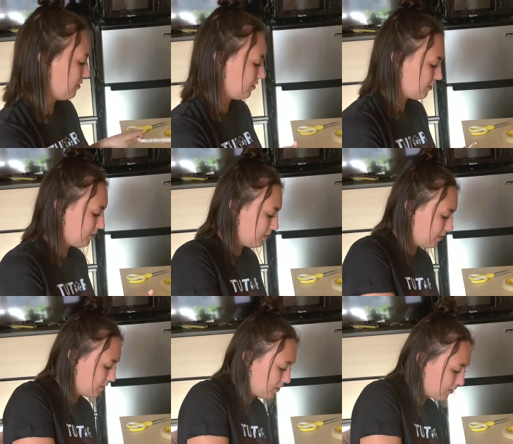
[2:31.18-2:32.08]

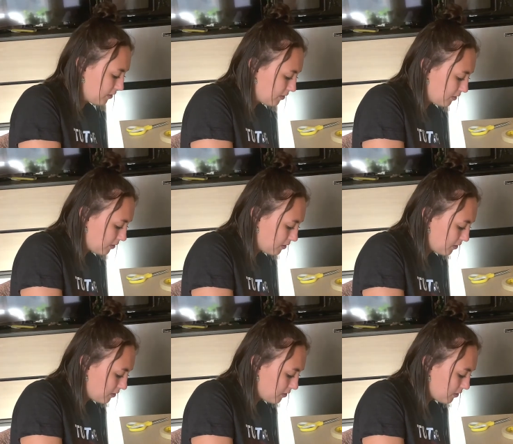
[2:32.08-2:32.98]

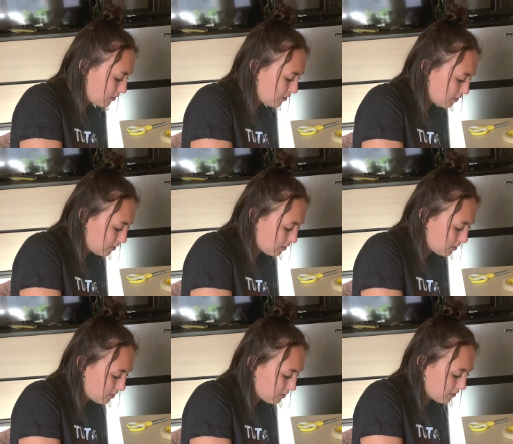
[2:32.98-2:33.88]

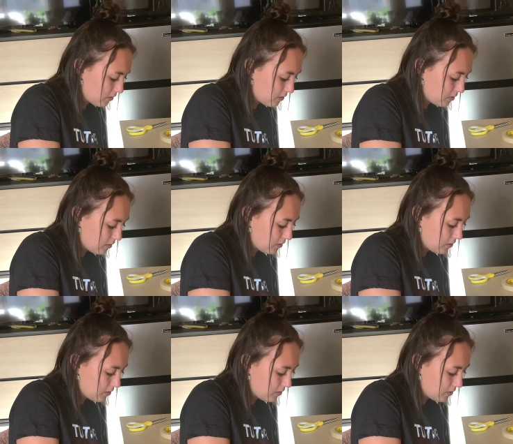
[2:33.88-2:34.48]
No one is speaking in this clip.